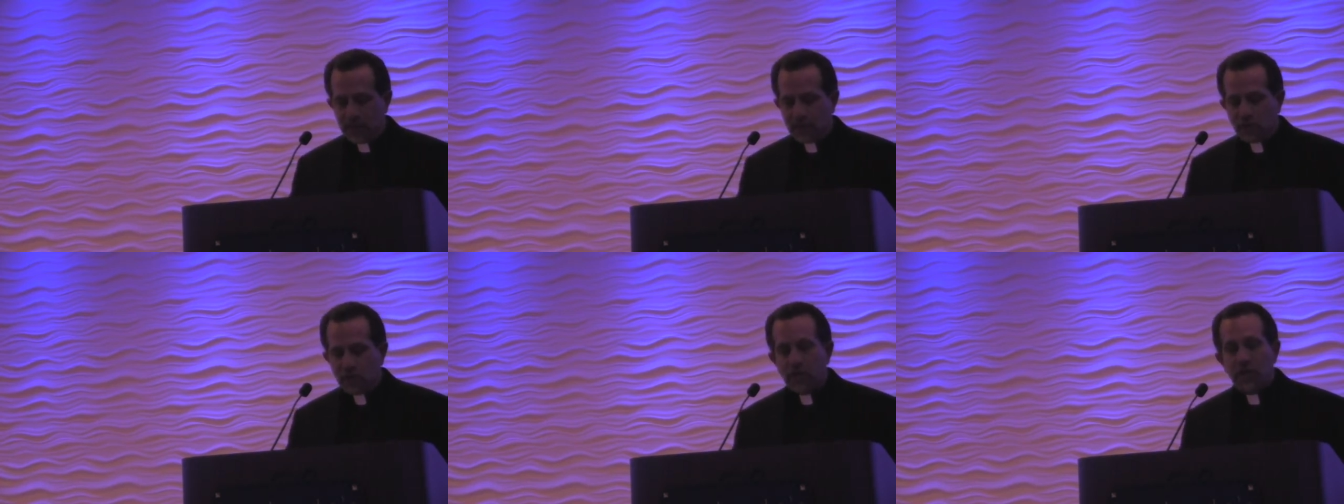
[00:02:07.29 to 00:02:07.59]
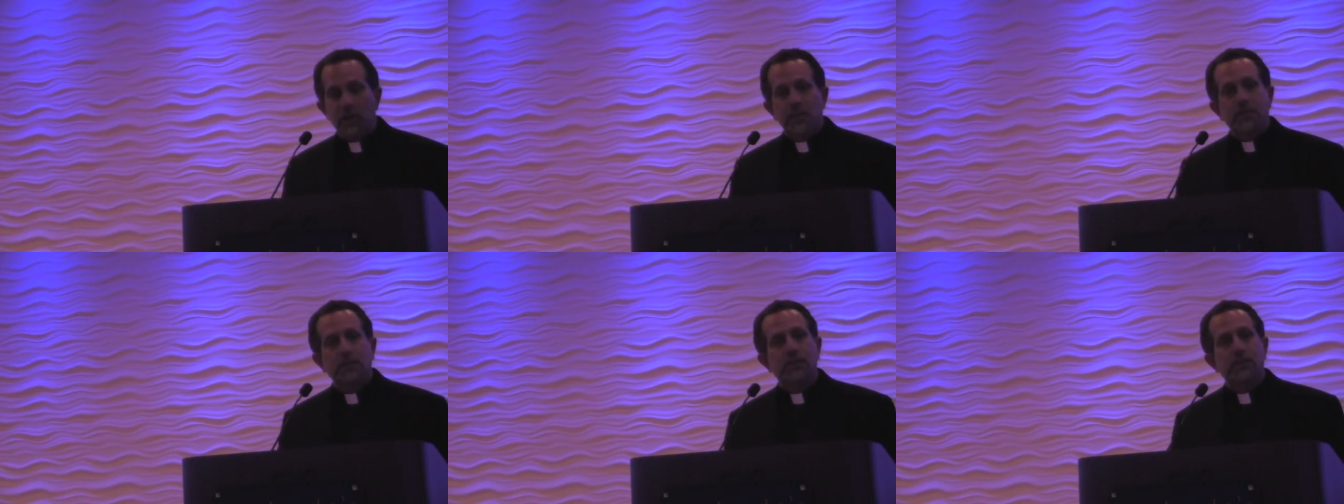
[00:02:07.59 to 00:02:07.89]
that
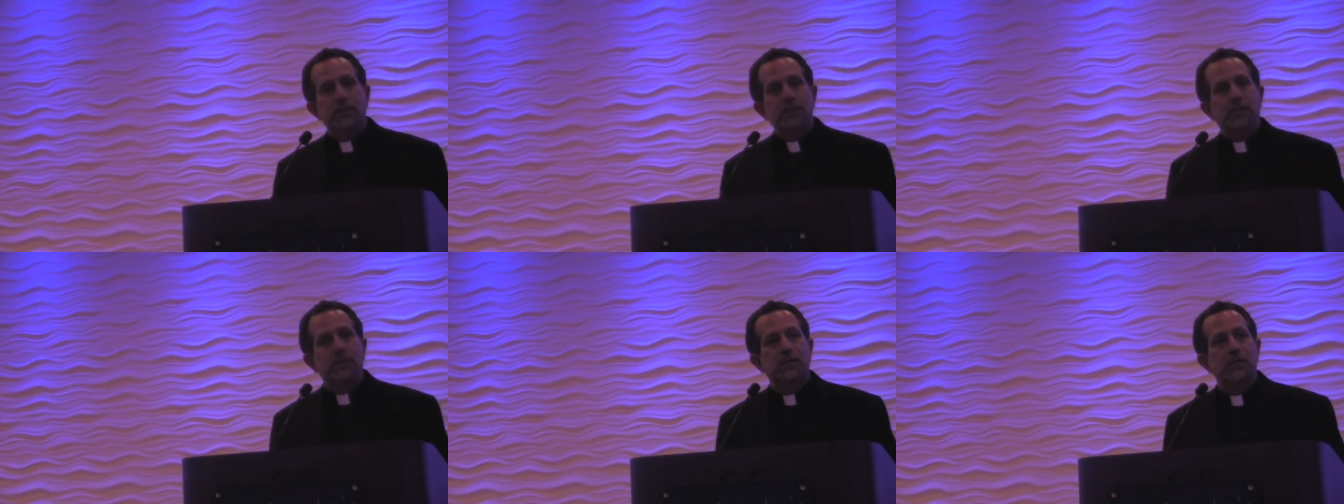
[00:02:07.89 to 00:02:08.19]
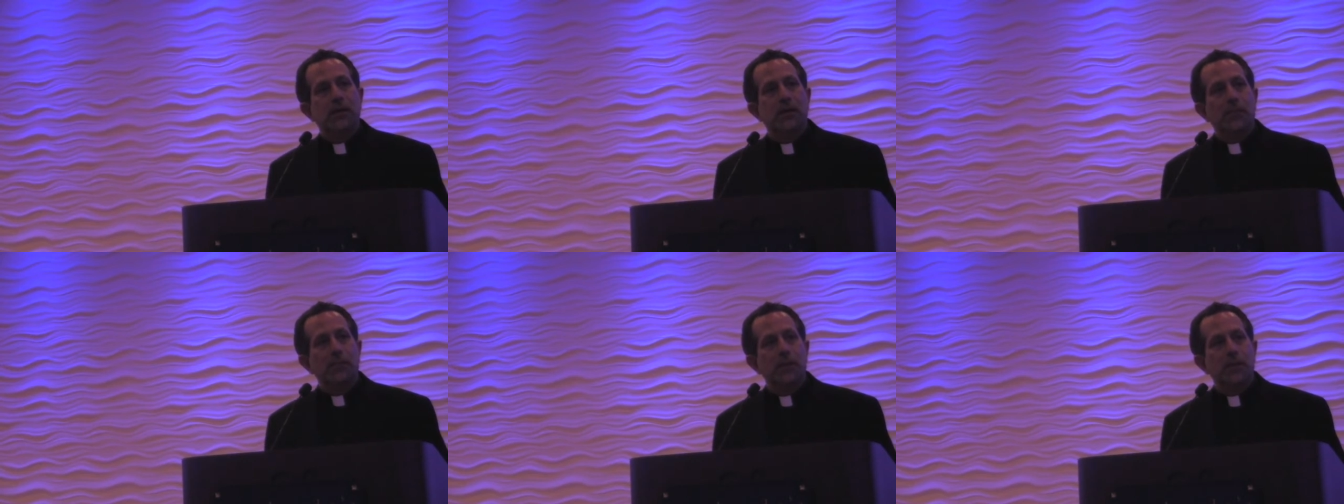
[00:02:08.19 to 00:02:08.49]

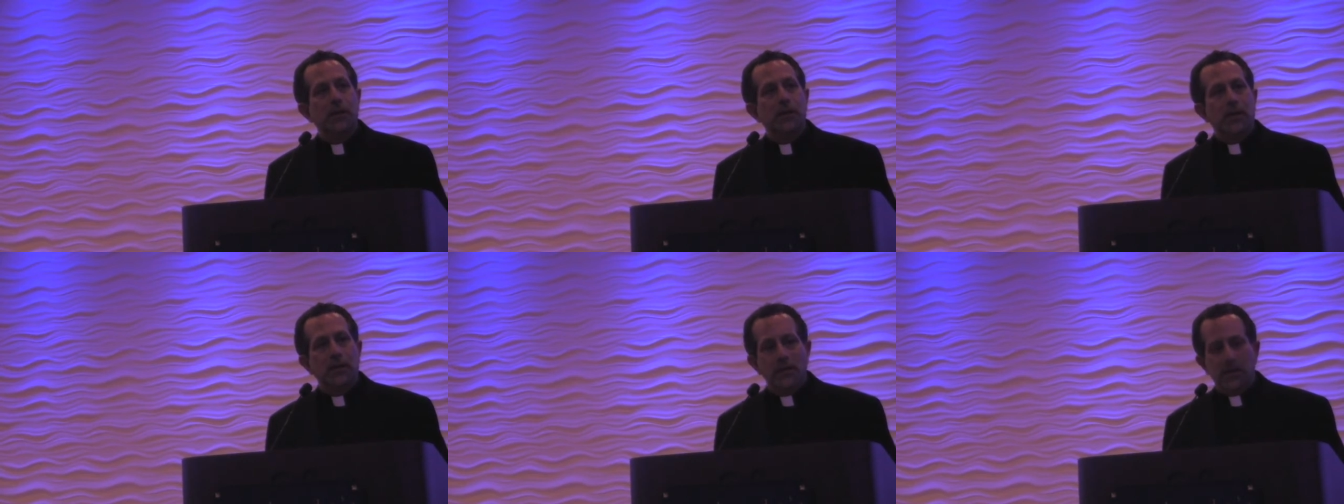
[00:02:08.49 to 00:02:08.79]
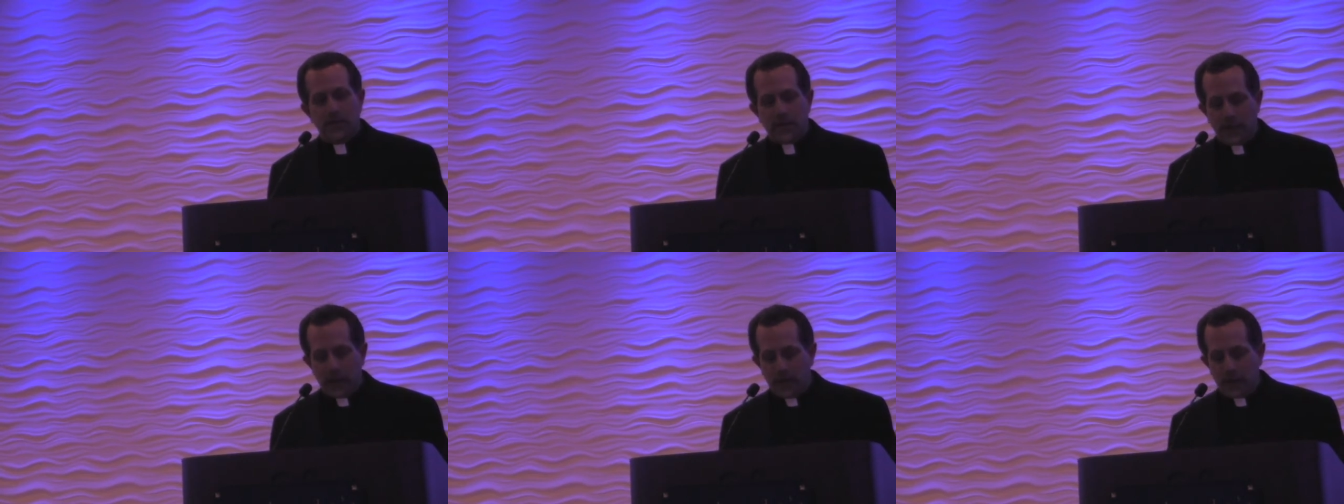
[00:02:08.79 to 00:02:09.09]
Jesus among
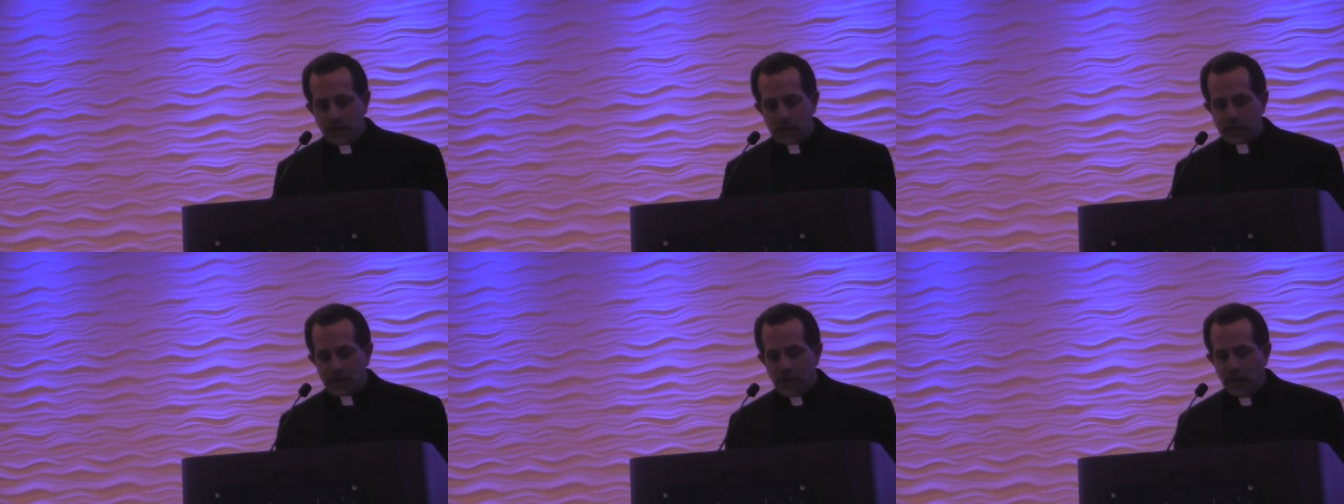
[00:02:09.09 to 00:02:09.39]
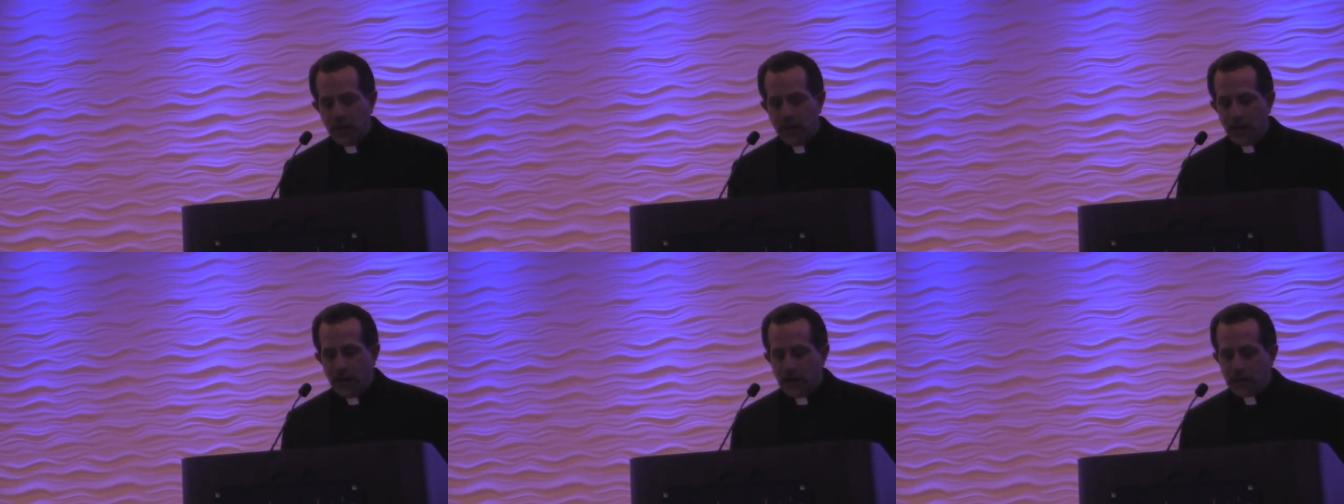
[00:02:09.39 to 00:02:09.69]
young adults